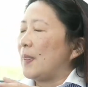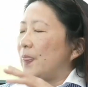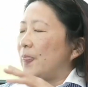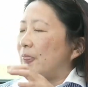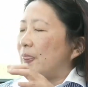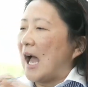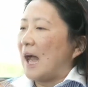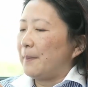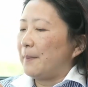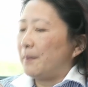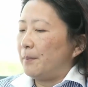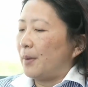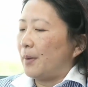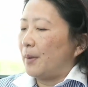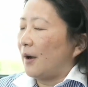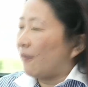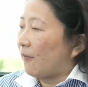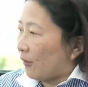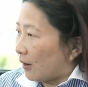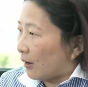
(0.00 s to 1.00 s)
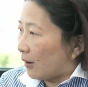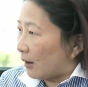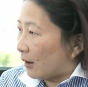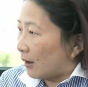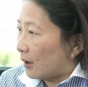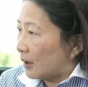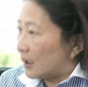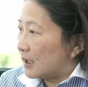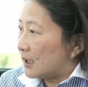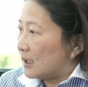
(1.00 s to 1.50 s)
That
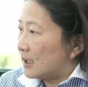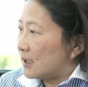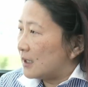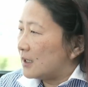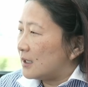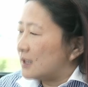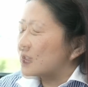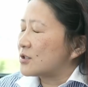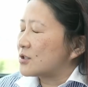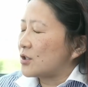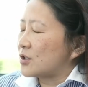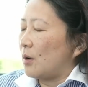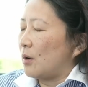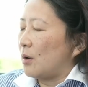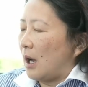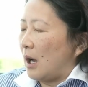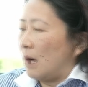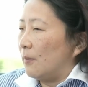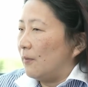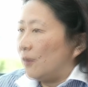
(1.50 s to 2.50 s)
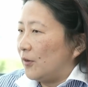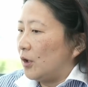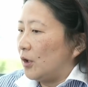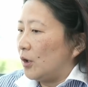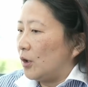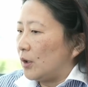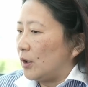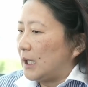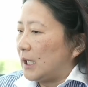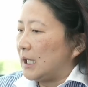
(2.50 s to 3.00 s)
buffer is so
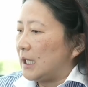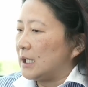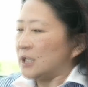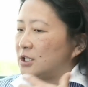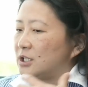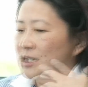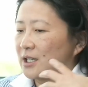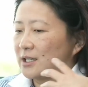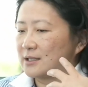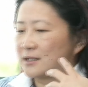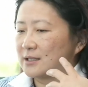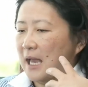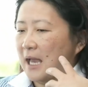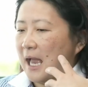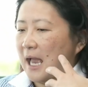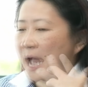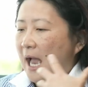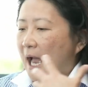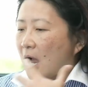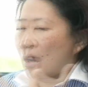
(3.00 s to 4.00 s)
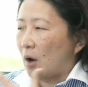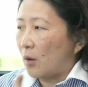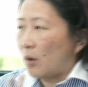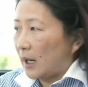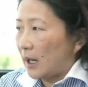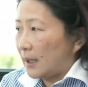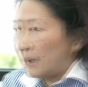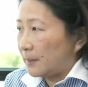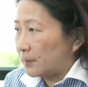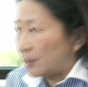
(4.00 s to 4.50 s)
helpful in just how
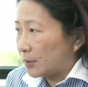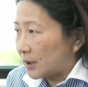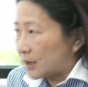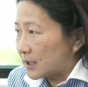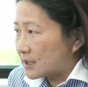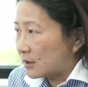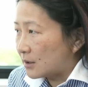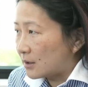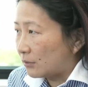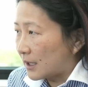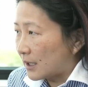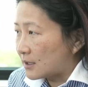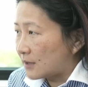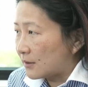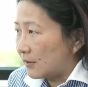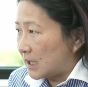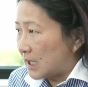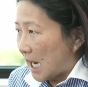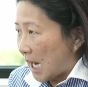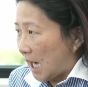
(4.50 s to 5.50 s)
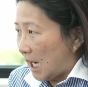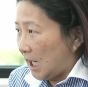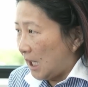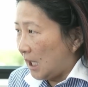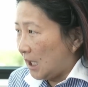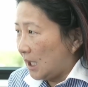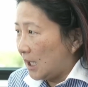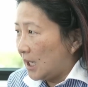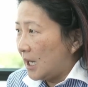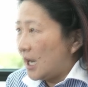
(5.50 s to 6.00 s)
I embrace the rest of the
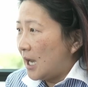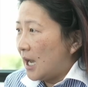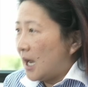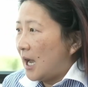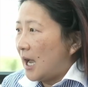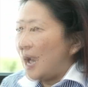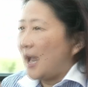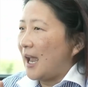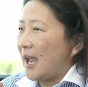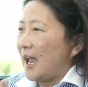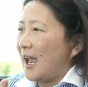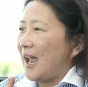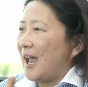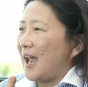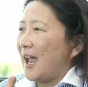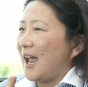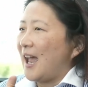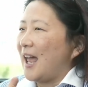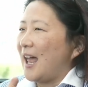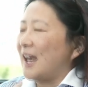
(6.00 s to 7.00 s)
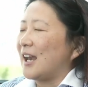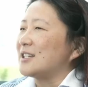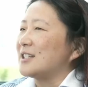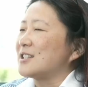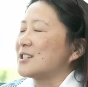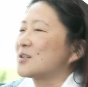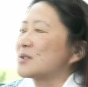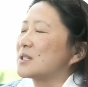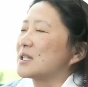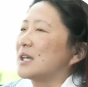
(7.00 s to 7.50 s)
day. And I
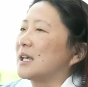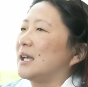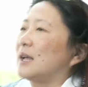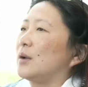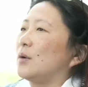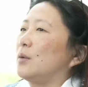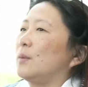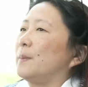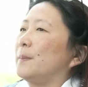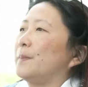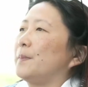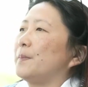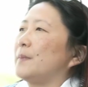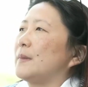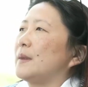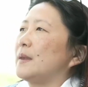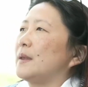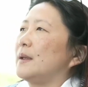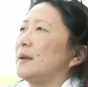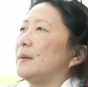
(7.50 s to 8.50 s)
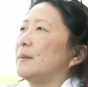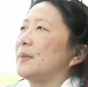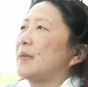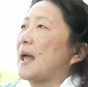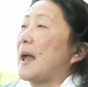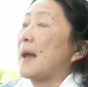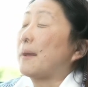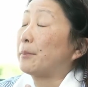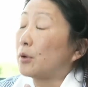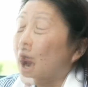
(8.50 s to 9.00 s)
just was like,
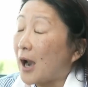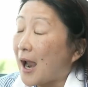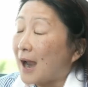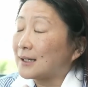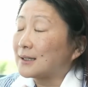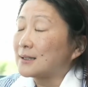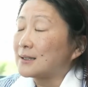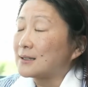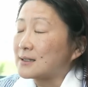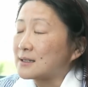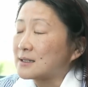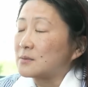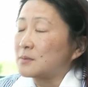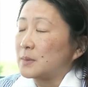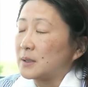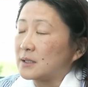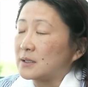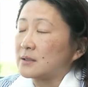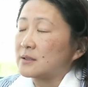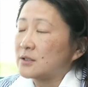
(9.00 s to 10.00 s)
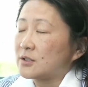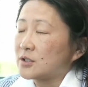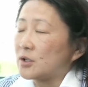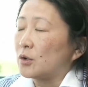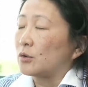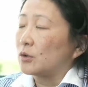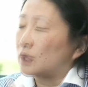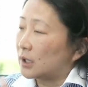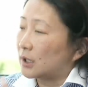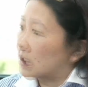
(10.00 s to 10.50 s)
that practice has been
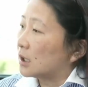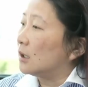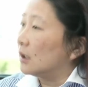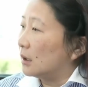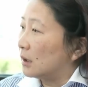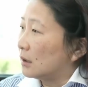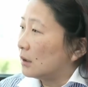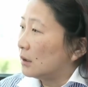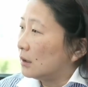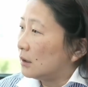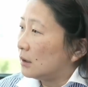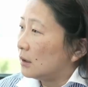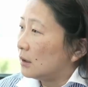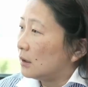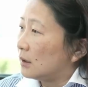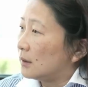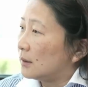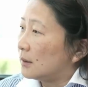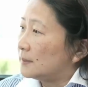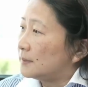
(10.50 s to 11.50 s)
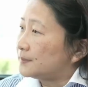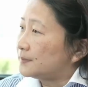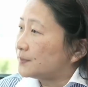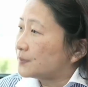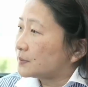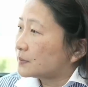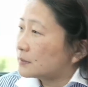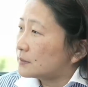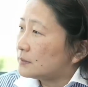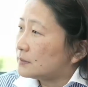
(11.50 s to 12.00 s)
so critical.
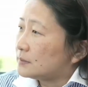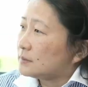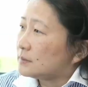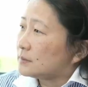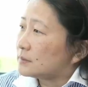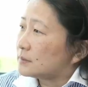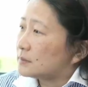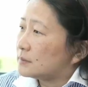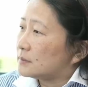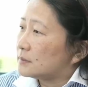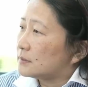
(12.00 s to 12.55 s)
I,